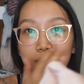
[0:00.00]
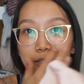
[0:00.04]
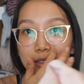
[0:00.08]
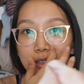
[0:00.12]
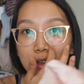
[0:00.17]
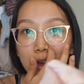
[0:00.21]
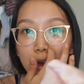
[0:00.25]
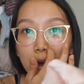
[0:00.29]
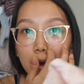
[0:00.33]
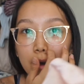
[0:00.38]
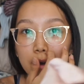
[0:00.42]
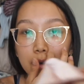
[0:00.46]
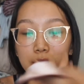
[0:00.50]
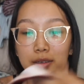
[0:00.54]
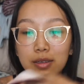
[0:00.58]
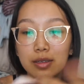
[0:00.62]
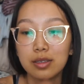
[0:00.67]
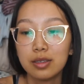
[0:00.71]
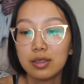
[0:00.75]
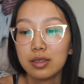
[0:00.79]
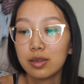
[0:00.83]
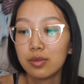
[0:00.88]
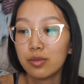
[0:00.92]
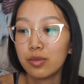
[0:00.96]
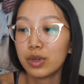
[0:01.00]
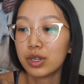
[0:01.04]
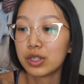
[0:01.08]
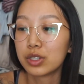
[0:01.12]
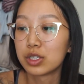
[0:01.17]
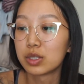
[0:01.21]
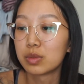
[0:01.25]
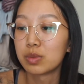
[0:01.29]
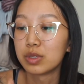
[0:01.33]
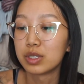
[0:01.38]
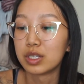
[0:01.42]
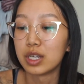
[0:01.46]
Yeah, we could
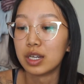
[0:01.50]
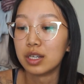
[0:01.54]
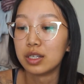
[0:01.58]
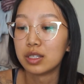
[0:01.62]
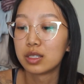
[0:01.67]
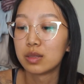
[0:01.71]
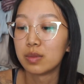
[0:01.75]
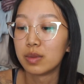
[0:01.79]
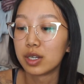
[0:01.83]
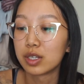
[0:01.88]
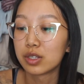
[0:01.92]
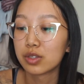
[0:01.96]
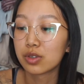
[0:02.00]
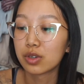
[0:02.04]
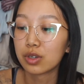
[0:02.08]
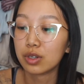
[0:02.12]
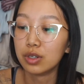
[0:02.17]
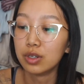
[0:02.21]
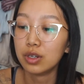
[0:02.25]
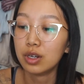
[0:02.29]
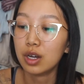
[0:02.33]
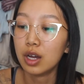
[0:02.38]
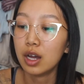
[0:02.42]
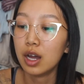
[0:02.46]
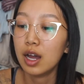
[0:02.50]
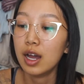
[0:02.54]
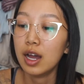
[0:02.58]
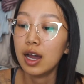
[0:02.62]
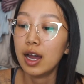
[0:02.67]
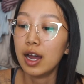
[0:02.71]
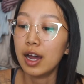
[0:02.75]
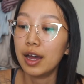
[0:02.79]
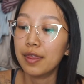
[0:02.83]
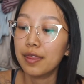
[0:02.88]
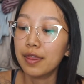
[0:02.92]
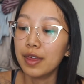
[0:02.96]
just pretend it's symmetrical.
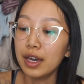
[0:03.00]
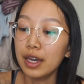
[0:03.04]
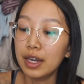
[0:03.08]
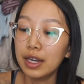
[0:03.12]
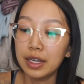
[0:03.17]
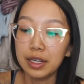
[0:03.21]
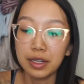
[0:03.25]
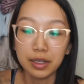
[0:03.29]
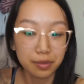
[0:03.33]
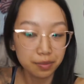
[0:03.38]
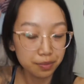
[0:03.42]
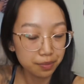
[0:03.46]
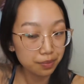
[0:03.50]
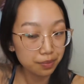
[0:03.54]
And then